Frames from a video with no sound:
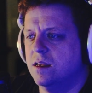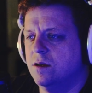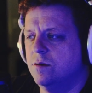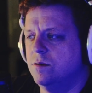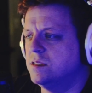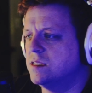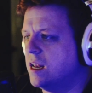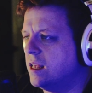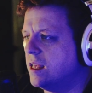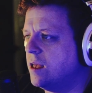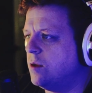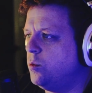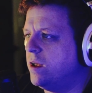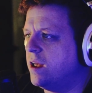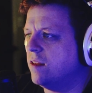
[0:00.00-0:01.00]
We
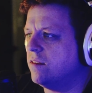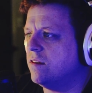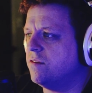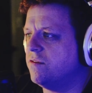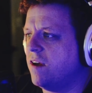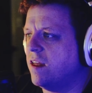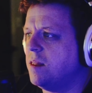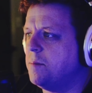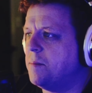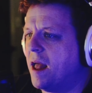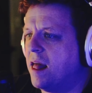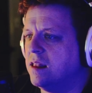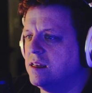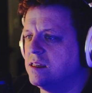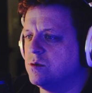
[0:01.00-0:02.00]
got to find the
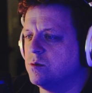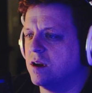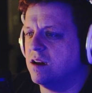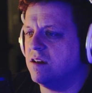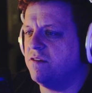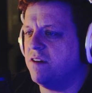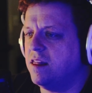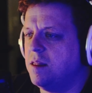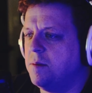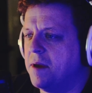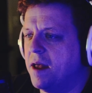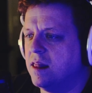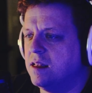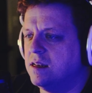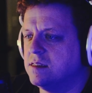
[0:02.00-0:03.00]
balance. We're gonna find the
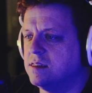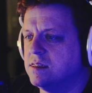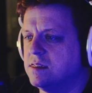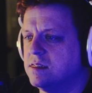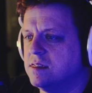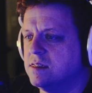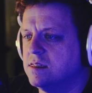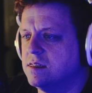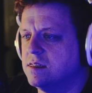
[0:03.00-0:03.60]
balance.